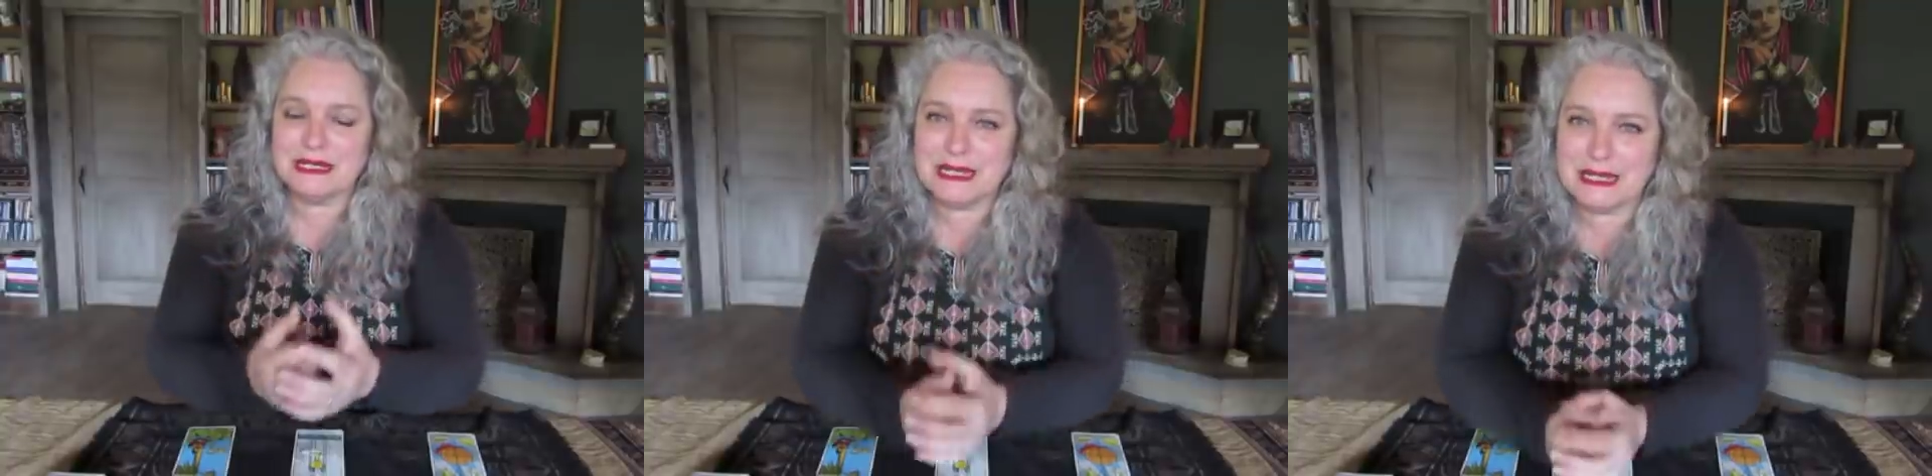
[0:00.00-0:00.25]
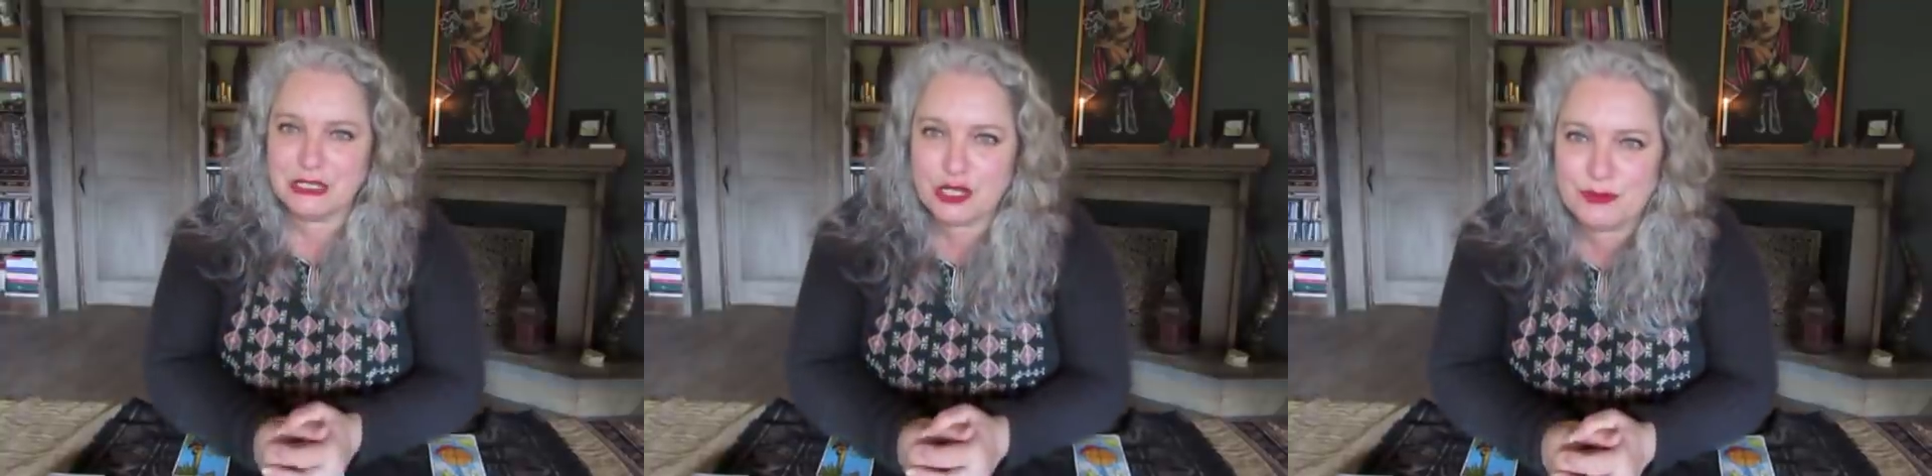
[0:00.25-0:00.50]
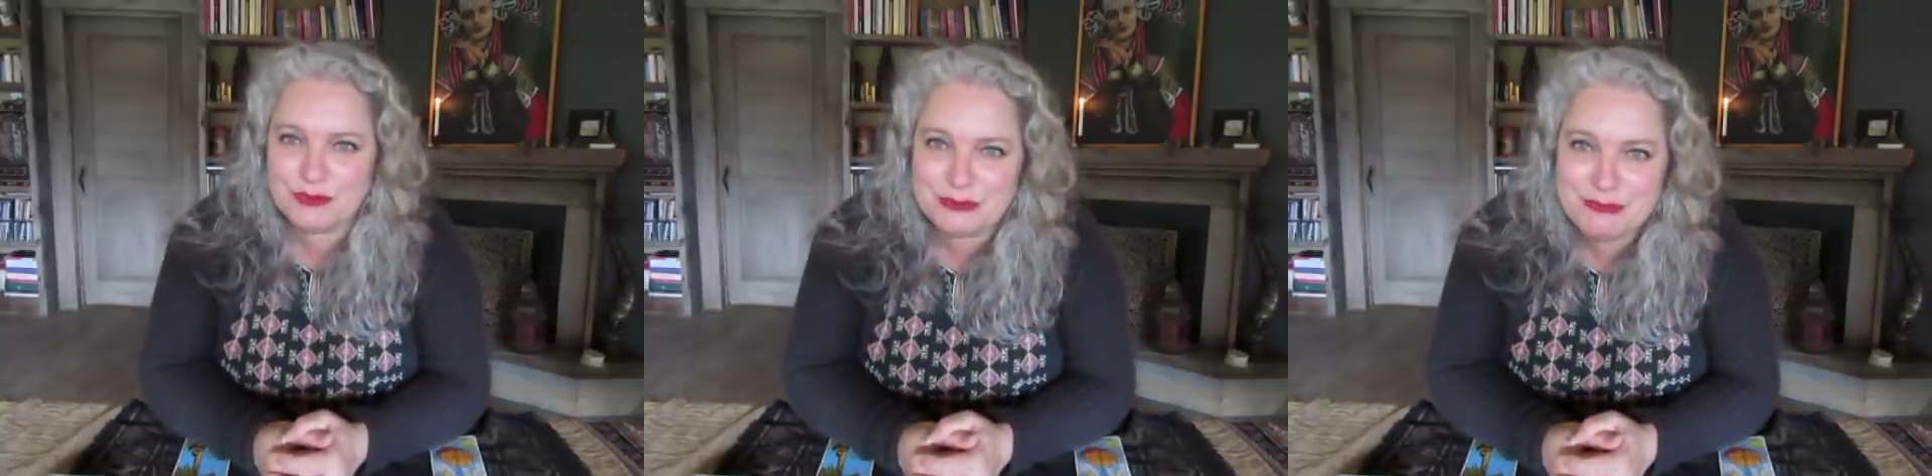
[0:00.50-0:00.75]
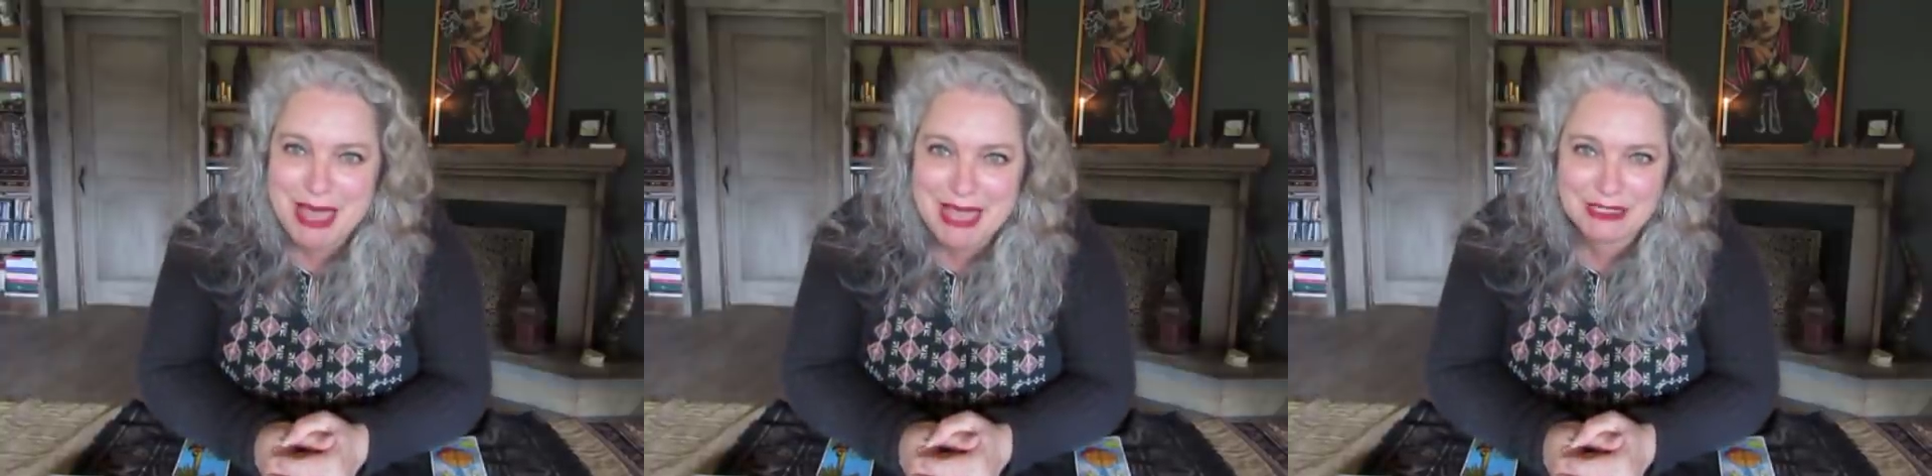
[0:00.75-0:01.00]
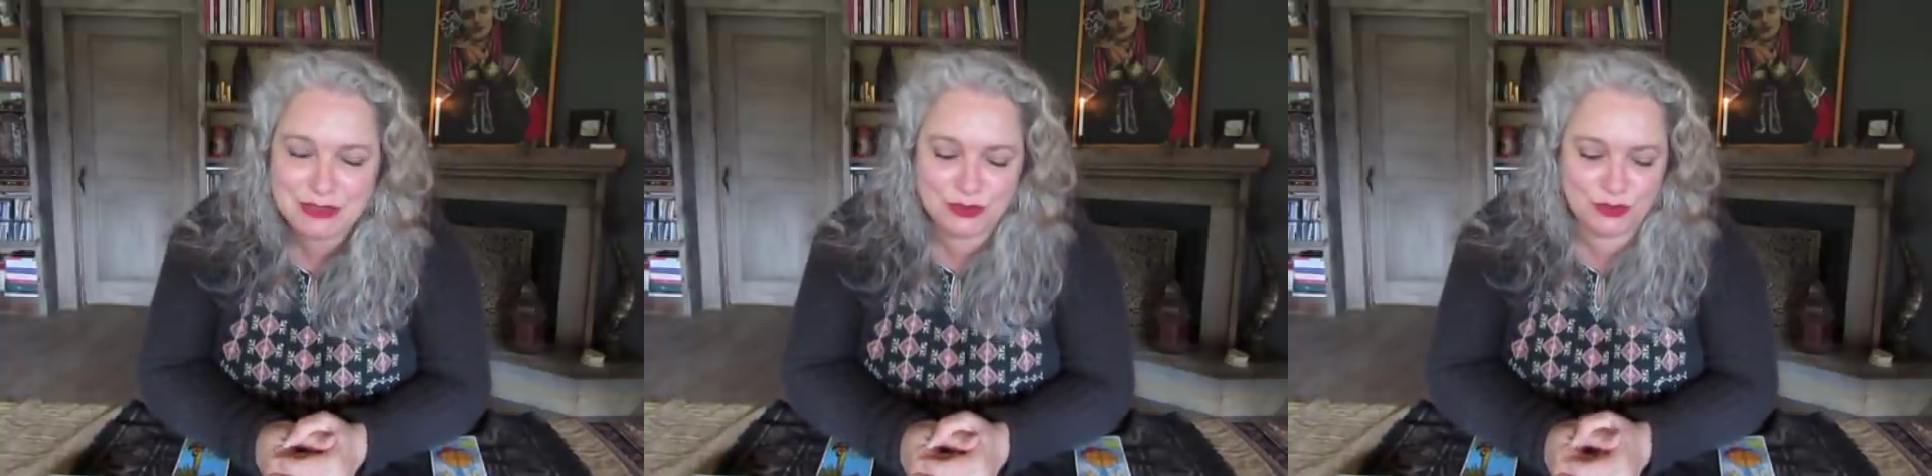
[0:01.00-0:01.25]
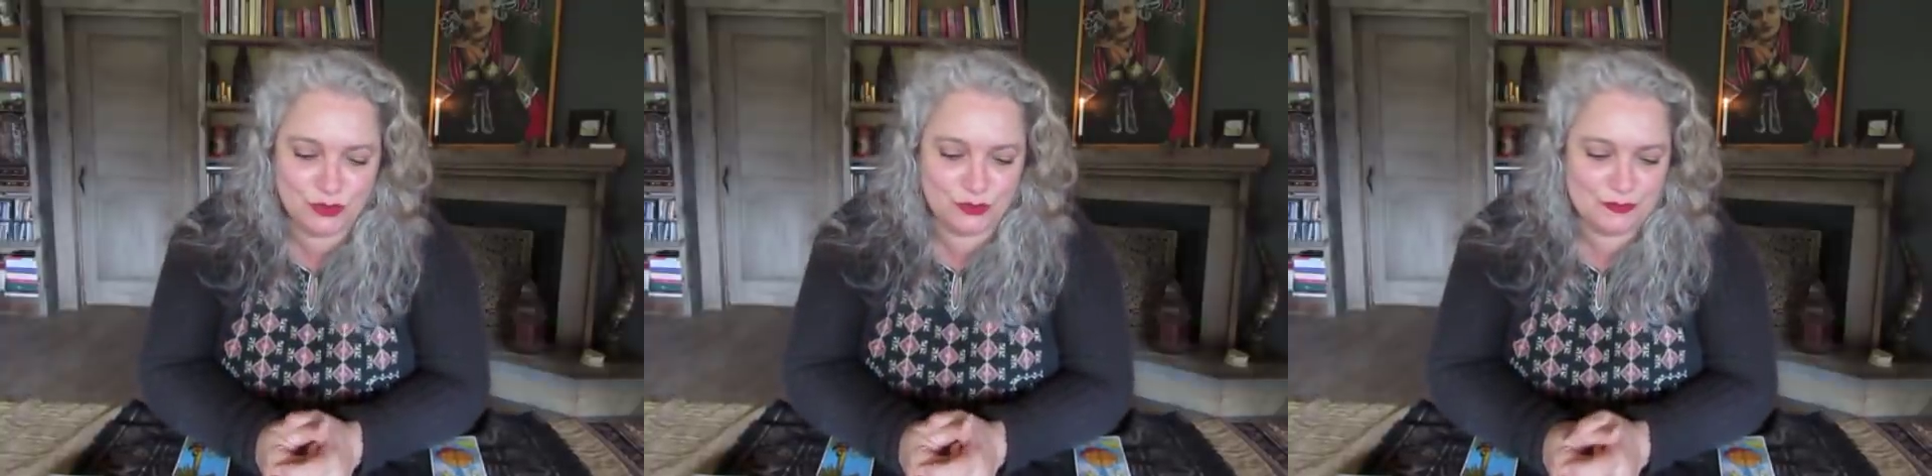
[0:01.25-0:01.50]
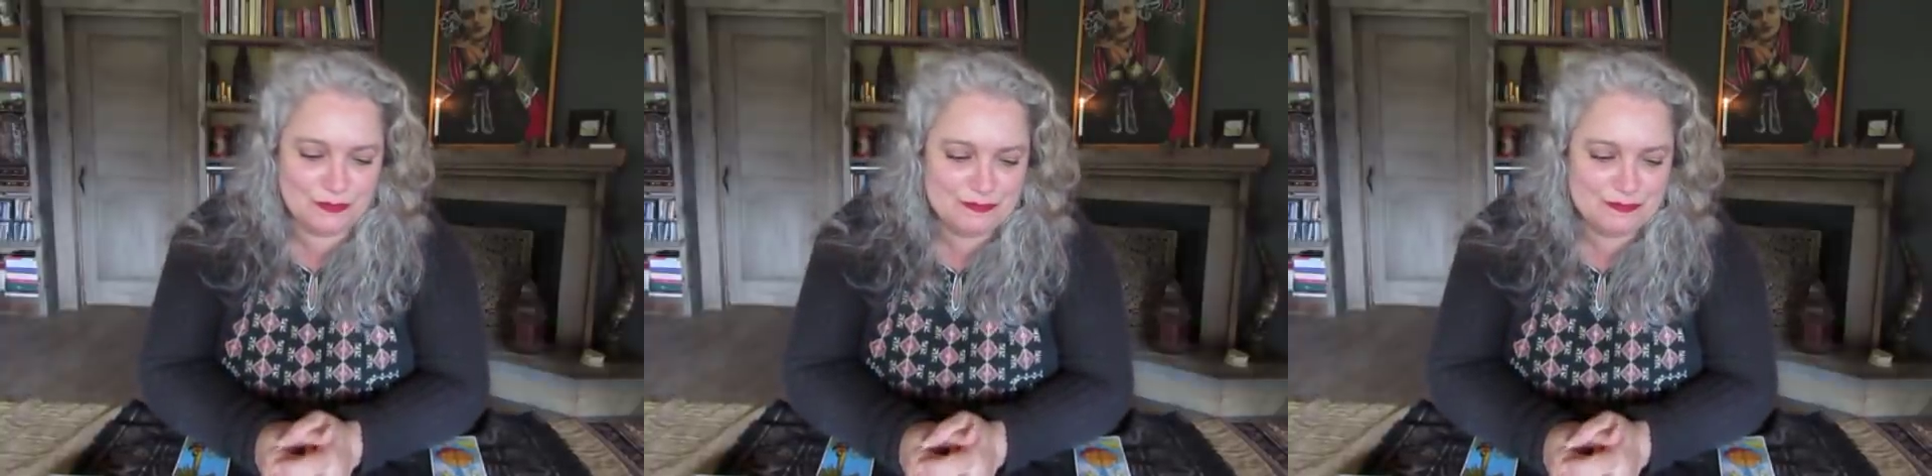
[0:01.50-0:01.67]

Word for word: that comes back to you.